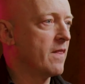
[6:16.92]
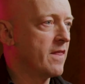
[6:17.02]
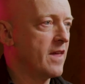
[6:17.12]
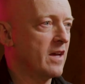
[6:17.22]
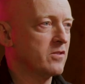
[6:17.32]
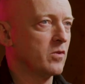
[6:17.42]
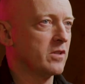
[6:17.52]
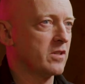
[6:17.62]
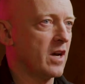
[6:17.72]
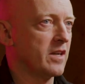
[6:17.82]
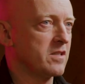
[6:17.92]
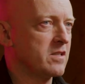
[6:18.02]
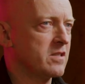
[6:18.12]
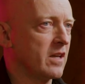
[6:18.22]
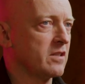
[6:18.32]
And that's what kind of
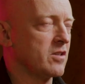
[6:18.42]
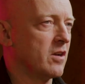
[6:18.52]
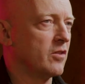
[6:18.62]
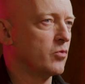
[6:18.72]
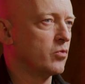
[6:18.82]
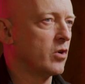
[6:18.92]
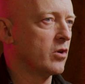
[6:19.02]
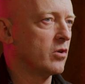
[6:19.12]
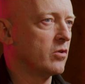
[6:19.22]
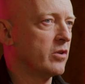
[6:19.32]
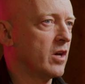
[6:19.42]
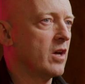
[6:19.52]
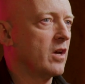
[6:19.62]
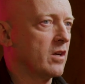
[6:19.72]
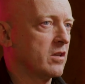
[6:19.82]
set us on the road
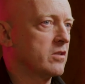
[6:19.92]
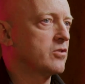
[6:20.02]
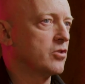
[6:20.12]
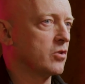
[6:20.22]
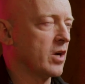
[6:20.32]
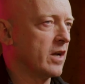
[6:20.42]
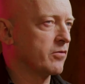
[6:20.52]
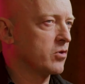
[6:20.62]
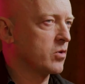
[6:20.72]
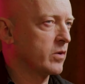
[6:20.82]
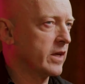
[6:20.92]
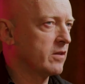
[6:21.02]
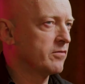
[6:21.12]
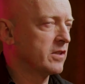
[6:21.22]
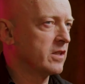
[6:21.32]
to kind of
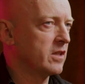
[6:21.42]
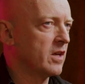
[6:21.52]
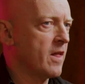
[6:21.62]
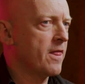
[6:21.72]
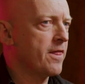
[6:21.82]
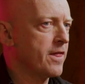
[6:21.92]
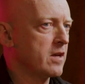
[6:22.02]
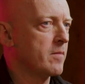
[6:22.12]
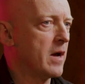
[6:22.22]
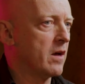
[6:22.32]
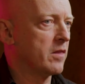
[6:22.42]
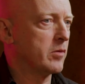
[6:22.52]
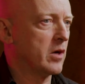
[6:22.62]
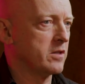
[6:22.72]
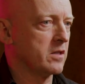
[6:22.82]
creatively think about the
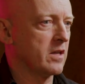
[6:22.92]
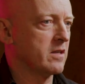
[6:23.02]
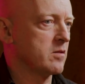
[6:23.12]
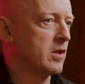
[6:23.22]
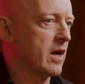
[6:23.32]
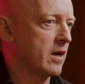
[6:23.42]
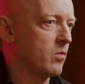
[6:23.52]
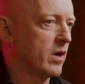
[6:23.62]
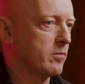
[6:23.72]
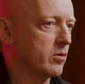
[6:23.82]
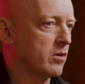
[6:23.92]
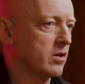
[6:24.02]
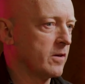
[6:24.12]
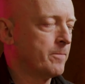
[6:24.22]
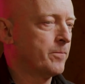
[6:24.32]
project as a black and white
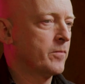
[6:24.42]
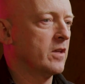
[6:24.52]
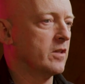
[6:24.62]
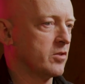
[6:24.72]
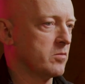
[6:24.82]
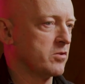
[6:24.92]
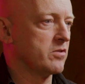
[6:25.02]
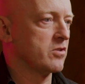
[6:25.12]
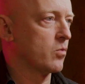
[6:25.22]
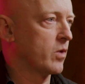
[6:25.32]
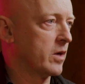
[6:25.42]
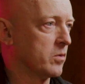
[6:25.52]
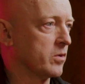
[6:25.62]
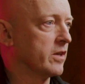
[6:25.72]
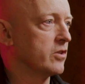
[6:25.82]
book in terms of just the way we
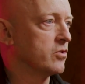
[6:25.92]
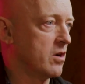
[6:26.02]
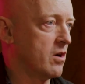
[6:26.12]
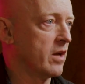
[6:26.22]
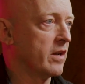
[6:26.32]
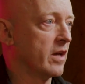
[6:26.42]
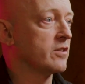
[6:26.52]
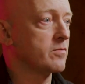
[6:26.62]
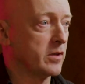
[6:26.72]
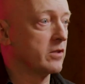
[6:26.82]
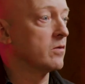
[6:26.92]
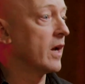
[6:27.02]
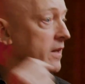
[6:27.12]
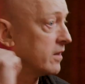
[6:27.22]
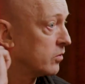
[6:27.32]
were going to draw it. But you're
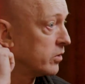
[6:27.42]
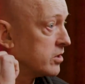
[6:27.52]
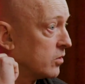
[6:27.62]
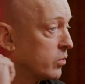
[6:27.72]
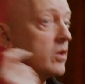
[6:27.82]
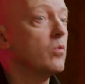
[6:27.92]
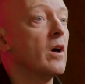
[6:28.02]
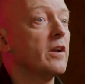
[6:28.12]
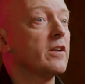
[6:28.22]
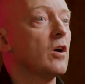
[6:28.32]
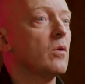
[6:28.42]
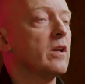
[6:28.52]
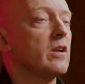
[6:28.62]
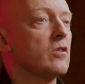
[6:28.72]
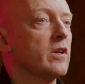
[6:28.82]
right. We wanted to go
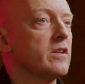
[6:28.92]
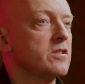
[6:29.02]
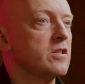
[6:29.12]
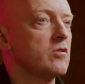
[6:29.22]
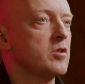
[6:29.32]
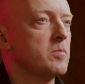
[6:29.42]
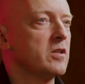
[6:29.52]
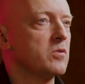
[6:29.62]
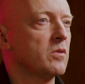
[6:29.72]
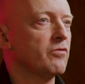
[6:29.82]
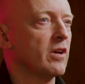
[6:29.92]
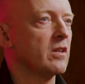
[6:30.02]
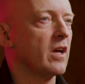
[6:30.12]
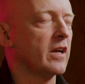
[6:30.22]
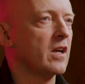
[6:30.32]
in and create a series because we
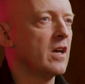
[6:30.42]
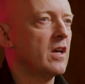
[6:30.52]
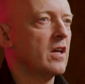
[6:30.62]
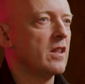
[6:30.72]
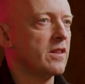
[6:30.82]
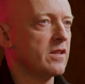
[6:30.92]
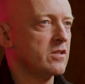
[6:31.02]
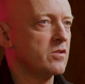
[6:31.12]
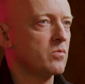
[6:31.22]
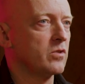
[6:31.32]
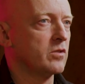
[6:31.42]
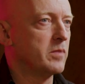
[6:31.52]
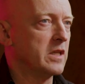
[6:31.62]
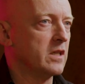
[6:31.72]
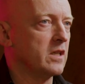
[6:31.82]
felt like this would